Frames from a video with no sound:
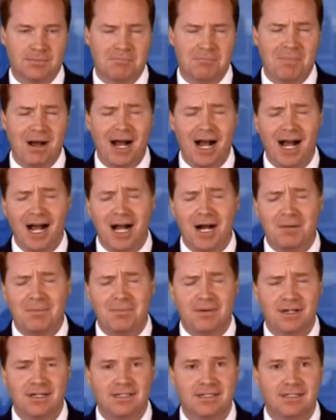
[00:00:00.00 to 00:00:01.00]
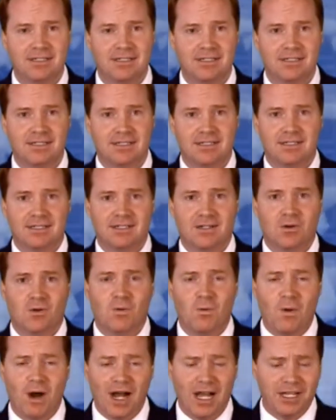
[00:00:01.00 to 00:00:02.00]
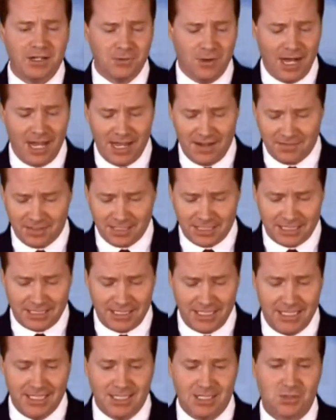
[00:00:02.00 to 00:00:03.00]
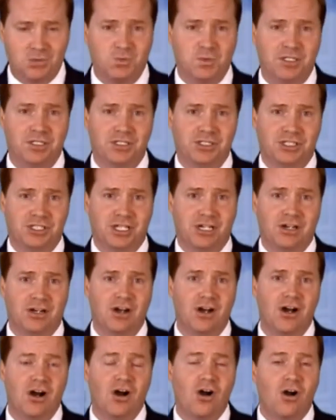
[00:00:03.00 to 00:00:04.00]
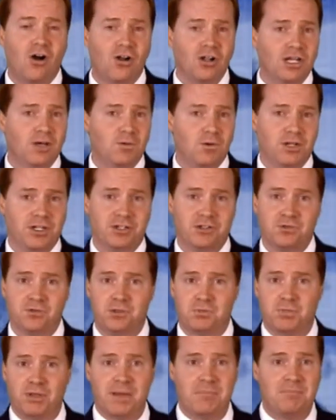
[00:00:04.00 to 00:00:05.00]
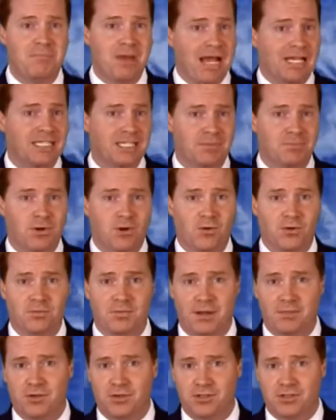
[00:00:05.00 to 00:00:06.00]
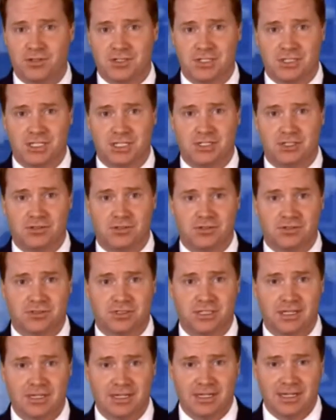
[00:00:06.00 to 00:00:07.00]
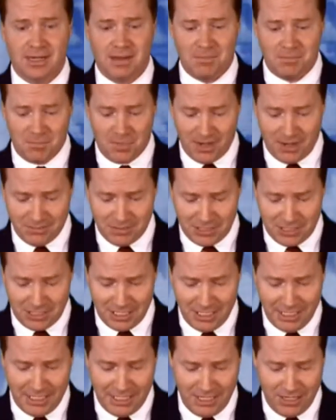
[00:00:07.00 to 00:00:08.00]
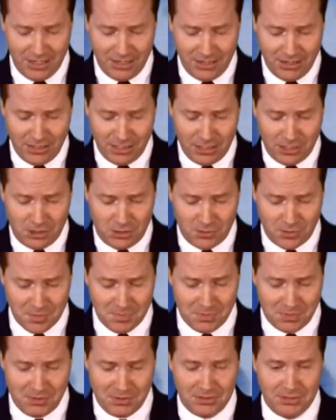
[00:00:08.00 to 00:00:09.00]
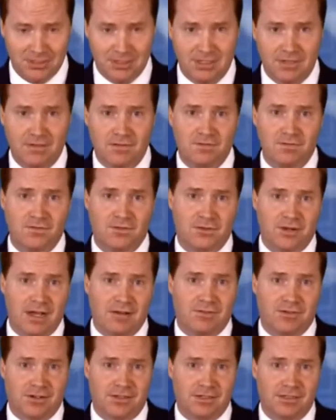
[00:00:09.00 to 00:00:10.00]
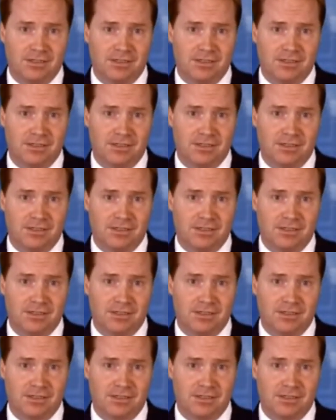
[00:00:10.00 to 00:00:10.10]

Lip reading: Mom! Why do I have to sit in this wheelchair? All I want to do is play basketball with my brothers and sisters. But I'm sitting here crippled forever.